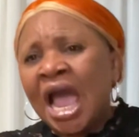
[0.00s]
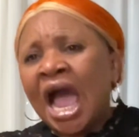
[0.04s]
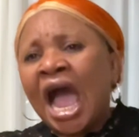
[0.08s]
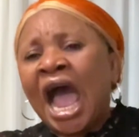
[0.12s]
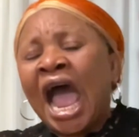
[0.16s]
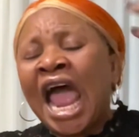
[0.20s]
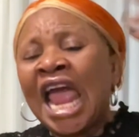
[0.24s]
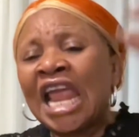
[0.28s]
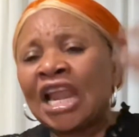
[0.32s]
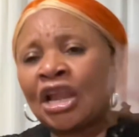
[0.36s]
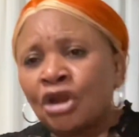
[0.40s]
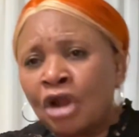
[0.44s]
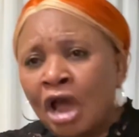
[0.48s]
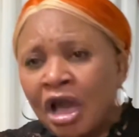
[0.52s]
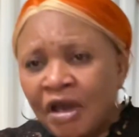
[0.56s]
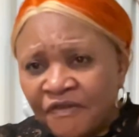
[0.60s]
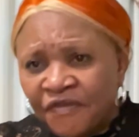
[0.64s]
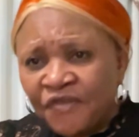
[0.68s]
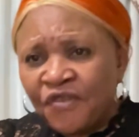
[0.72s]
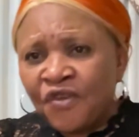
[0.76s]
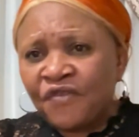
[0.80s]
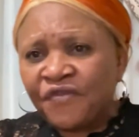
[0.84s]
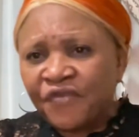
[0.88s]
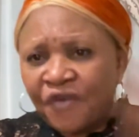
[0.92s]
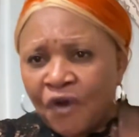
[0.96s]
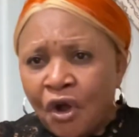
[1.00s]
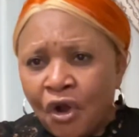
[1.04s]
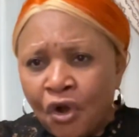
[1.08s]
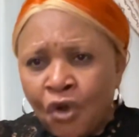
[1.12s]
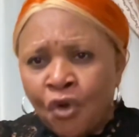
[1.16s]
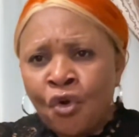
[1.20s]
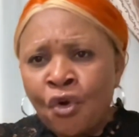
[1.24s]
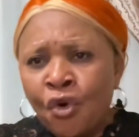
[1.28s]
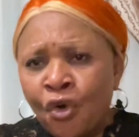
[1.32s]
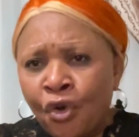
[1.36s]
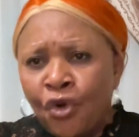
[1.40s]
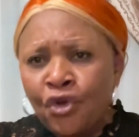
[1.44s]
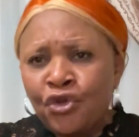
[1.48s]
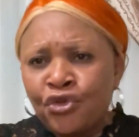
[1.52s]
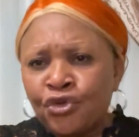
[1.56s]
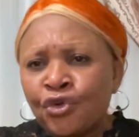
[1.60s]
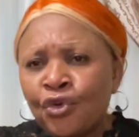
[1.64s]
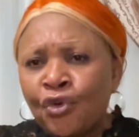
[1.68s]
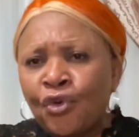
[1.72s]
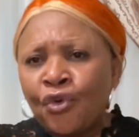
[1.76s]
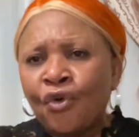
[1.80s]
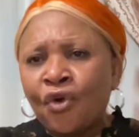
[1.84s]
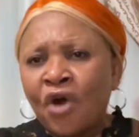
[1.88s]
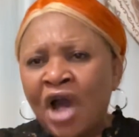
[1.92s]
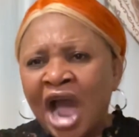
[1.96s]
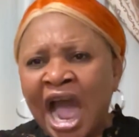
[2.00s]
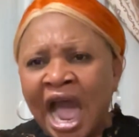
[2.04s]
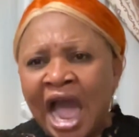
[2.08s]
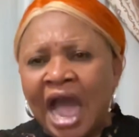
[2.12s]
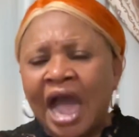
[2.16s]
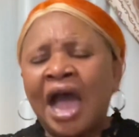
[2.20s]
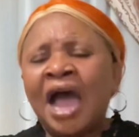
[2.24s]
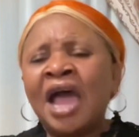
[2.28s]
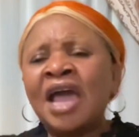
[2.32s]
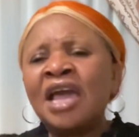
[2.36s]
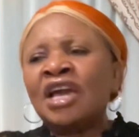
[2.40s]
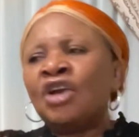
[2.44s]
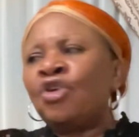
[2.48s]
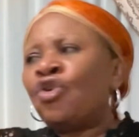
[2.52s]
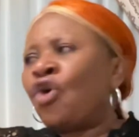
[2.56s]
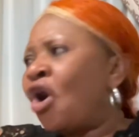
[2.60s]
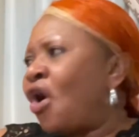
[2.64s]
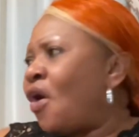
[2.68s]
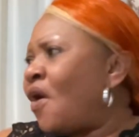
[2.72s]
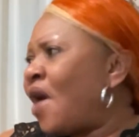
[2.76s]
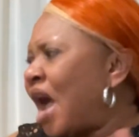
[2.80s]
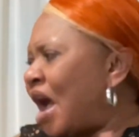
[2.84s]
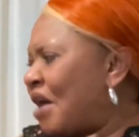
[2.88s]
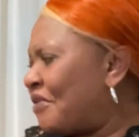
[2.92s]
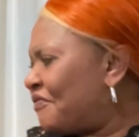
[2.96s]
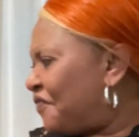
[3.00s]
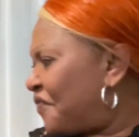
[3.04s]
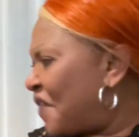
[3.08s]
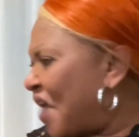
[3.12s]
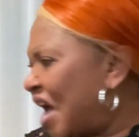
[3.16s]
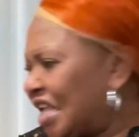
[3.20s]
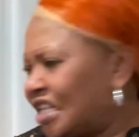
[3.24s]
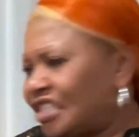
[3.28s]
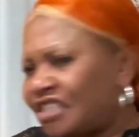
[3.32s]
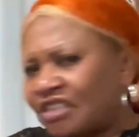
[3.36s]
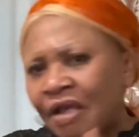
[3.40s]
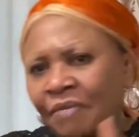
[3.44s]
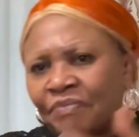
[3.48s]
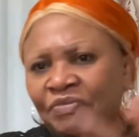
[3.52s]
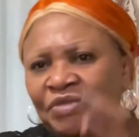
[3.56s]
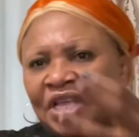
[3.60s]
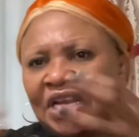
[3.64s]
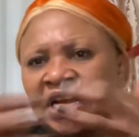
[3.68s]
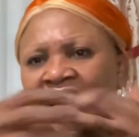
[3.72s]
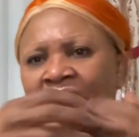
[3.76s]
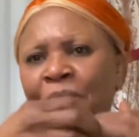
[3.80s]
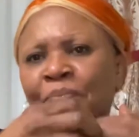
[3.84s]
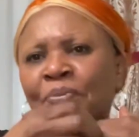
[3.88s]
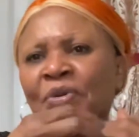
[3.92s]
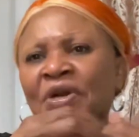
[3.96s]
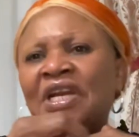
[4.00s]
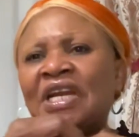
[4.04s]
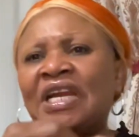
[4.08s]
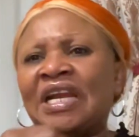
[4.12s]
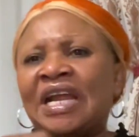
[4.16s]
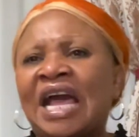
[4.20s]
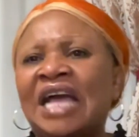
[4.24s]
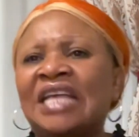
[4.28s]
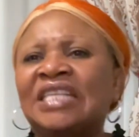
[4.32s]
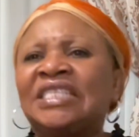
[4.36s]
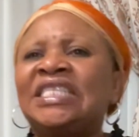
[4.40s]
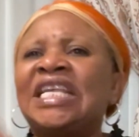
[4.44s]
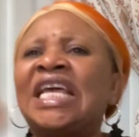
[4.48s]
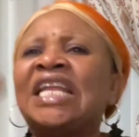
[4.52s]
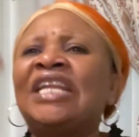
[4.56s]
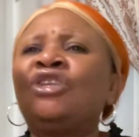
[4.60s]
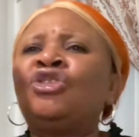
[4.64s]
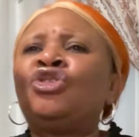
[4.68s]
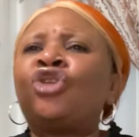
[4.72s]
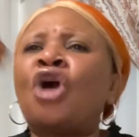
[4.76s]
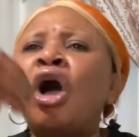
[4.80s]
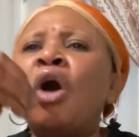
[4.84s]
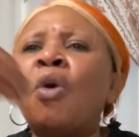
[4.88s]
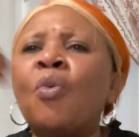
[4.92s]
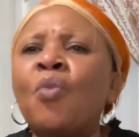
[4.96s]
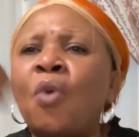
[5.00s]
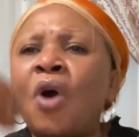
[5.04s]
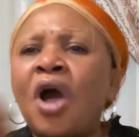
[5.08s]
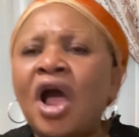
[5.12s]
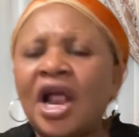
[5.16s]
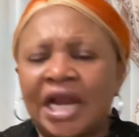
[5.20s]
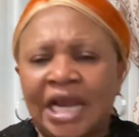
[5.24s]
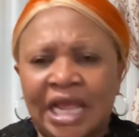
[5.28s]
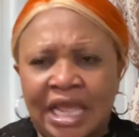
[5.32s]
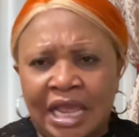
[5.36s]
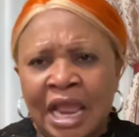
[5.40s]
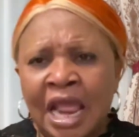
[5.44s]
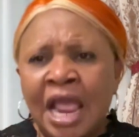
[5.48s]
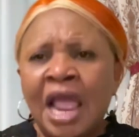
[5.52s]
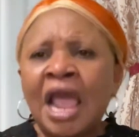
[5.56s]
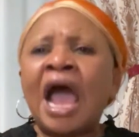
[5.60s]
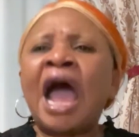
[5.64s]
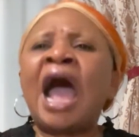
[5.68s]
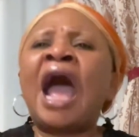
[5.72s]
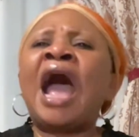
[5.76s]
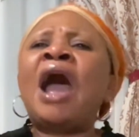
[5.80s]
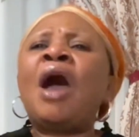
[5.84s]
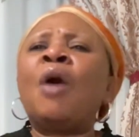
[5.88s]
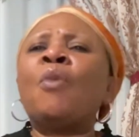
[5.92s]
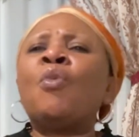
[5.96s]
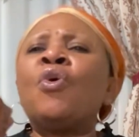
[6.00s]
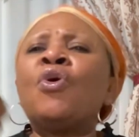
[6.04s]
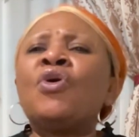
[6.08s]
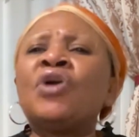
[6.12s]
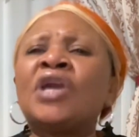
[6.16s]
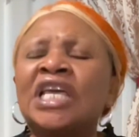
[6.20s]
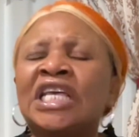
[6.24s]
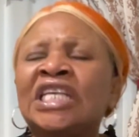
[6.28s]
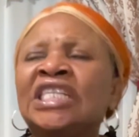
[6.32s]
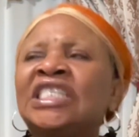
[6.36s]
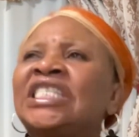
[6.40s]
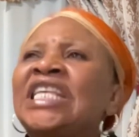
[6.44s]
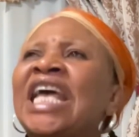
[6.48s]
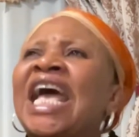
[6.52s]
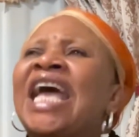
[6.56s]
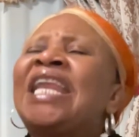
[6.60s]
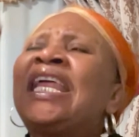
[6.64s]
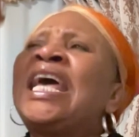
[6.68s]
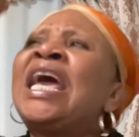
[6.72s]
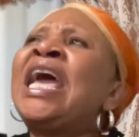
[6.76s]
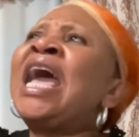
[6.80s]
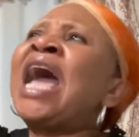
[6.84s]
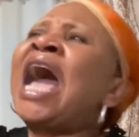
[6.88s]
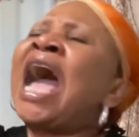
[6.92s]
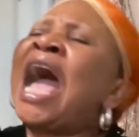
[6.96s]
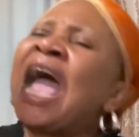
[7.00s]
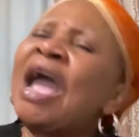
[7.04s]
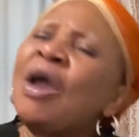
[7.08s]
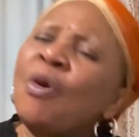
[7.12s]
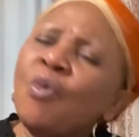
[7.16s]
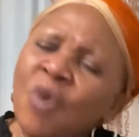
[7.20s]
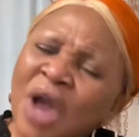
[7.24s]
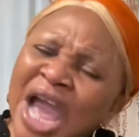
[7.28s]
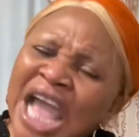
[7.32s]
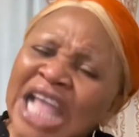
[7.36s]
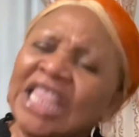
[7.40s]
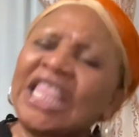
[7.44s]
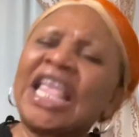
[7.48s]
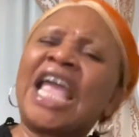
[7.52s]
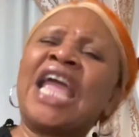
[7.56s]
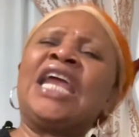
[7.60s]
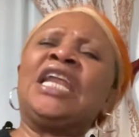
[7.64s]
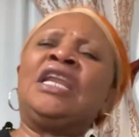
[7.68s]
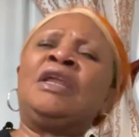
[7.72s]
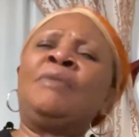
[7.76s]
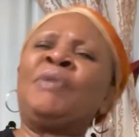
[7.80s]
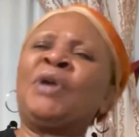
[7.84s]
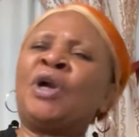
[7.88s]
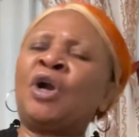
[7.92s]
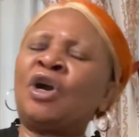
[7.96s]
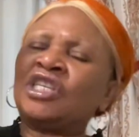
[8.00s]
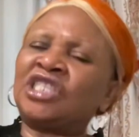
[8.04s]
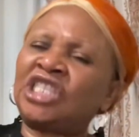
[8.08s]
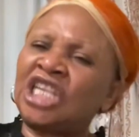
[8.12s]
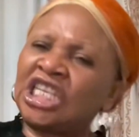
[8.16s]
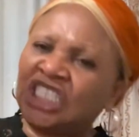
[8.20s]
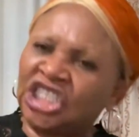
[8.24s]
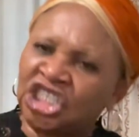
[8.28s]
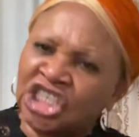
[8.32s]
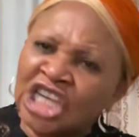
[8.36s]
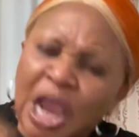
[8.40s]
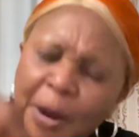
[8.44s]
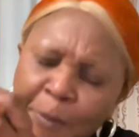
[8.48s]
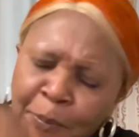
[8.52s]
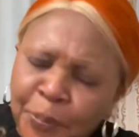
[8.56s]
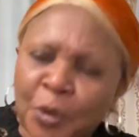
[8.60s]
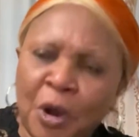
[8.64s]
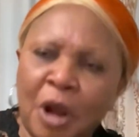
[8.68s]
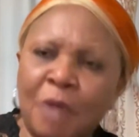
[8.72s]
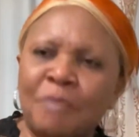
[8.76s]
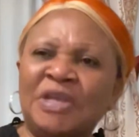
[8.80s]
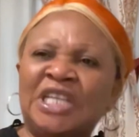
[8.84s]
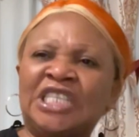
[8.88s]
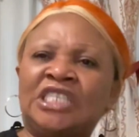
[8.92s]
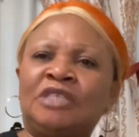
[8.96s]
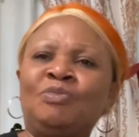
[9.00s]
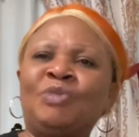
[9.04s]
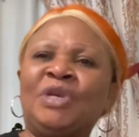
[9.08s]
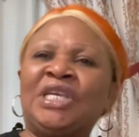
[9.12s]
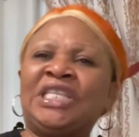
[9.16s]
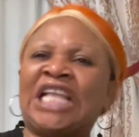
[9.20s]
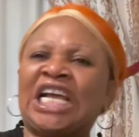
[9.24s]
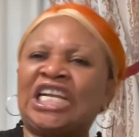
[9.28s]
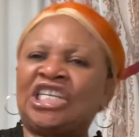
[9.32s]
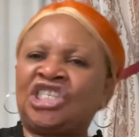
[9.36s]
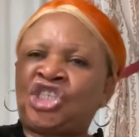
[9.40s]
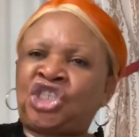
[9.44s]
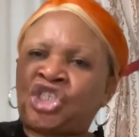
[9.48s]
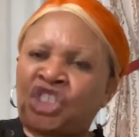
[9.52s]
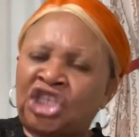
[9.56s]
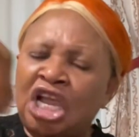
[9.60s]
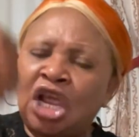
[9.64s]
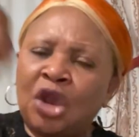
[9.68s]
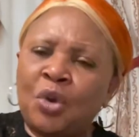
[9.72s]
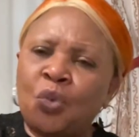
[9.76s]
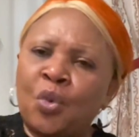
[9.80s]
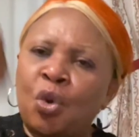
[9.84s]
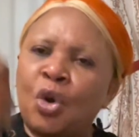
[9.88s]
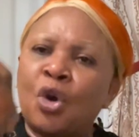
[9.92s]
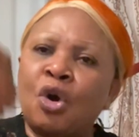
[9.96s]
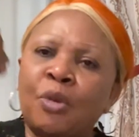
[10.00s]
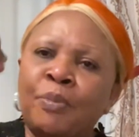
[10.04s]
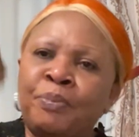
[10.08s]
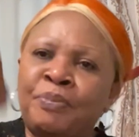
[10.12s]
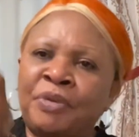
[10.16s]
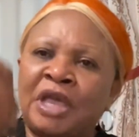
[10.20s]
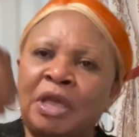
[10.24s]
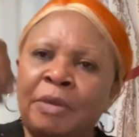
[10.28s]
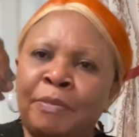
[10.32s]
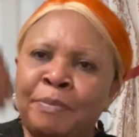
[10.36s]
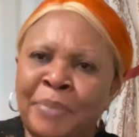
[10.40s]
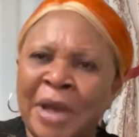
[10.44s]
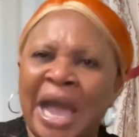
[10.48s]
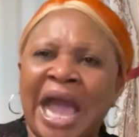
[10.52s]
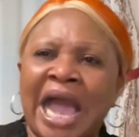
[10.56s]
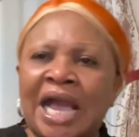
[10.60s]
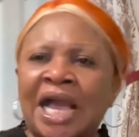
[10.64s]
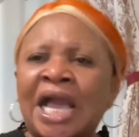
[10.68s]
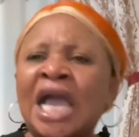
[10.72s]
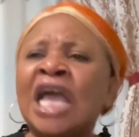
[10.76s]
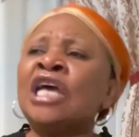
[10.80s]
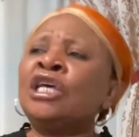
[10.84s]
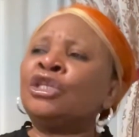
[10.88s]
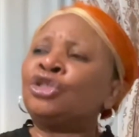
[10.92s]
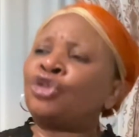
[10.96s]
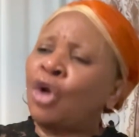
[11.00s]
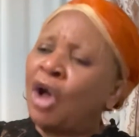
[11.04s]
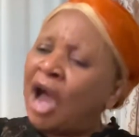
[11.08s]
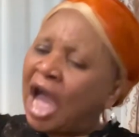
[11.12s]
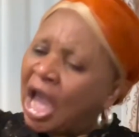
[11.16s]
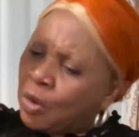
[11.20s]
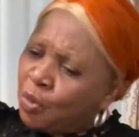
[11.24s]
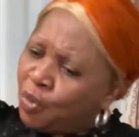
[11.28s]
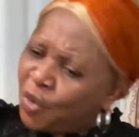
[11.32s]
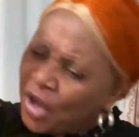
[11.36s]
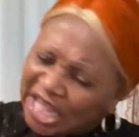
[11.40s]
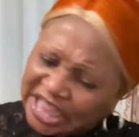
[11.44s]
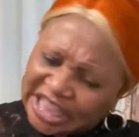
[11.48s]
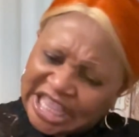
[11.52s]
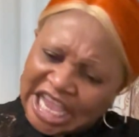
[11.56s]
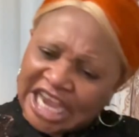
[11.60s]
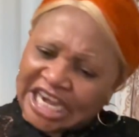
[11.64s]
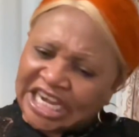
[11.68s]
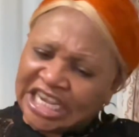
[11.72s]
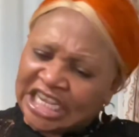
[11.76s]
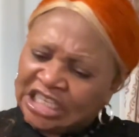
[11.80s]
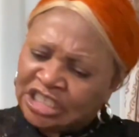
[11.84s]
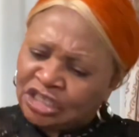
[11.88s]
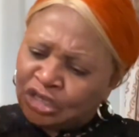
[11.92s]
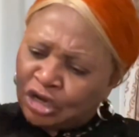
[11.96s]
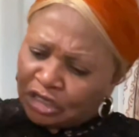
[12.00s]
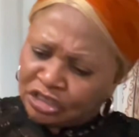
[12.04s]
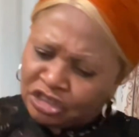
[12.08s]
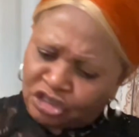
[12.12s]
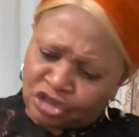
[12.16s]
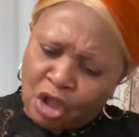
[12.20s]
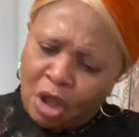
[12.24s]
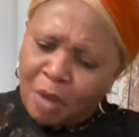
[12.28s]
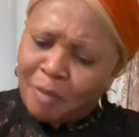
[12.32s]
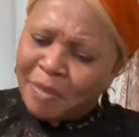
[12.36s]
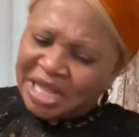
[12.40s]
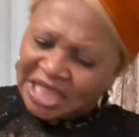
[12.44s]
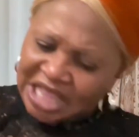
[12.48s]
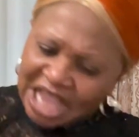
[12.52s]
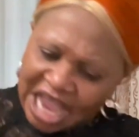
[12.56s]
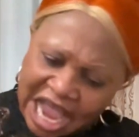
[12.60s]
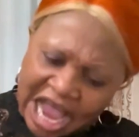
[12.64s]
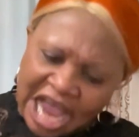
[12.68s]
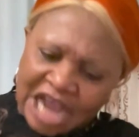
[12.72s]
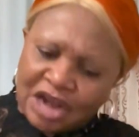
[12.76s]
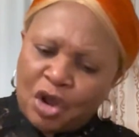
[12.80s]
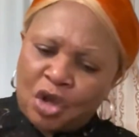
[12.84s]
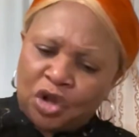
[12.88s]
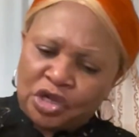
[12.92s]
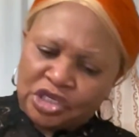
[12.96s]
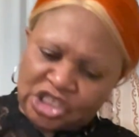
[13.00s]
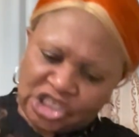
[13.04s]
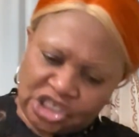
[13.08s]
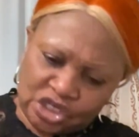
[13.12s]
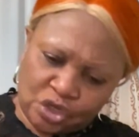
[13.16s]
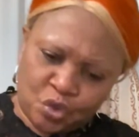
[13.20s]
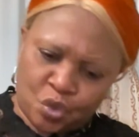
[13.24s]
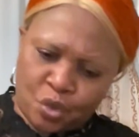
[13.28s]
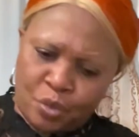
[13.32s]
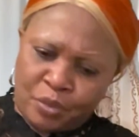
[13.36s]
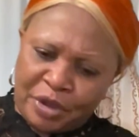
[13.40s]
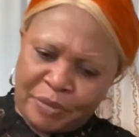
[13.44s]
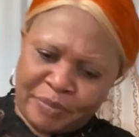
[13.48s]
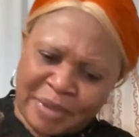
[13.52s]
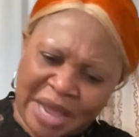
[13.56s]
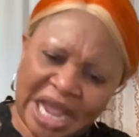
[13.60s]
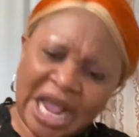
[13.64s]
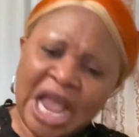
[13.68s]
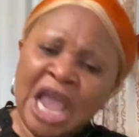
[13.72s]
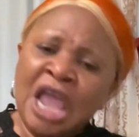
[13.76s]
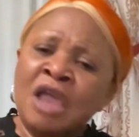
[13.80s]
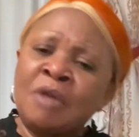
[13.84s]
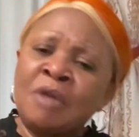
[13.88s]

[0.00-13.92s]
I love you for who you are. Go and find something and put it in her. I said, don't worry. I will. He said, I waited because she promised me that she will be back. So I waited. It does not matter how long she will be back